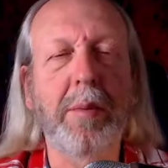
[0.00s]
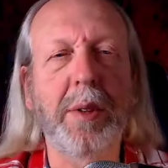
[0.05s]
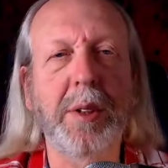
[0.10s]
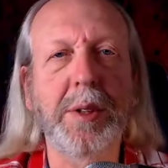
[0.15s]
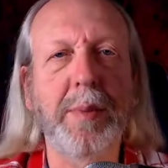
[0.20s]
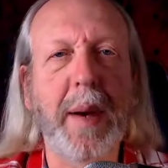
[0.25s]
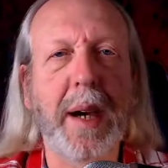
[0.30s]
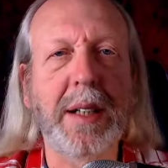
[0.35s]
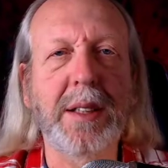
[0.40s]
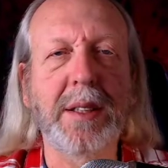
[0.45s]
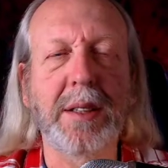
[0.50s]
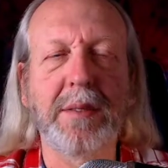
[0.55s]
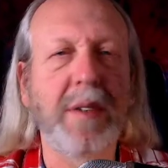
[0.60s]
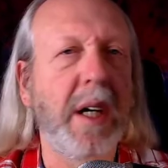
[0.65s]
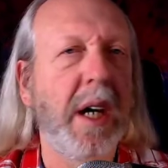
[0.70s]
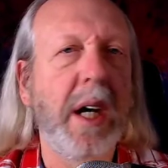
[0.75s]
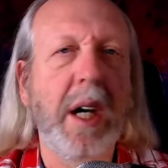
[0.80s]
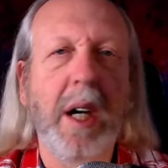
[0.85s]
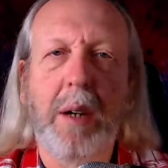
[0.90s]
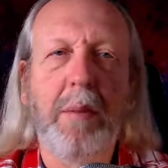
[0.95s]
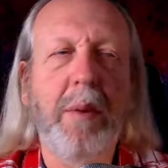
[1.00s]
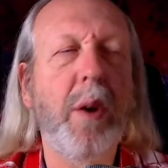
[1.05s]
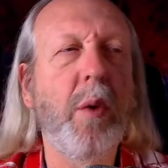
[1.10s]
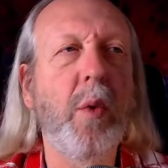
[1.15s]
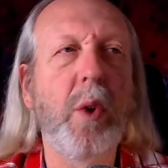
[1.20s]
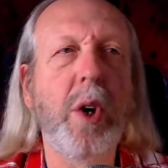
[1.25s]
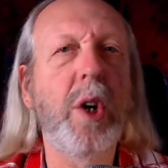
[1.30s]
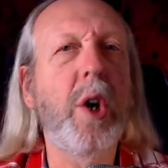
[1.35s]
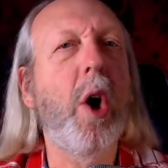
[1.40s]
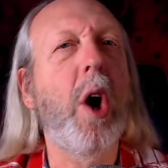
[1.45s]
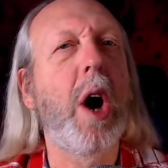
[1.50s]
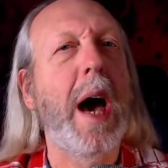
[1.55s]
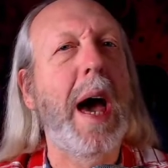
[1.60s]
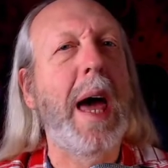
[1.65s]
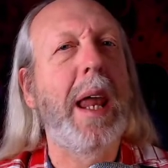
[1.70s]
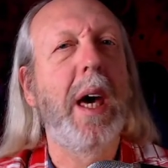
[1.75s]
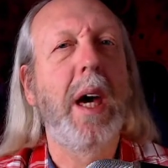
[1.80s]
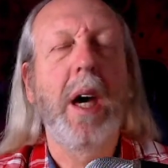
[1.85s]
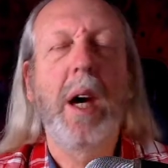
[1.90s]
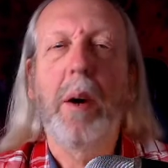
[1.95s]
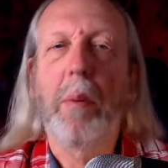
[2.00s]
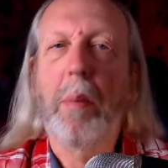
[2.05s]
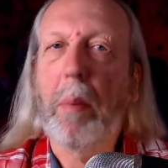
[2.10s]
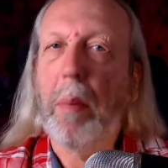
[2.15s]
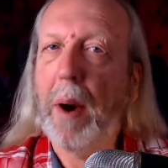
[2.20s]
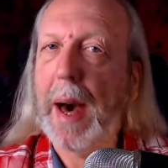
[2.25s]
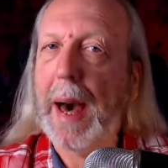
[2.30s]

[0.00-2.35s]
kind of perspective, but we're not.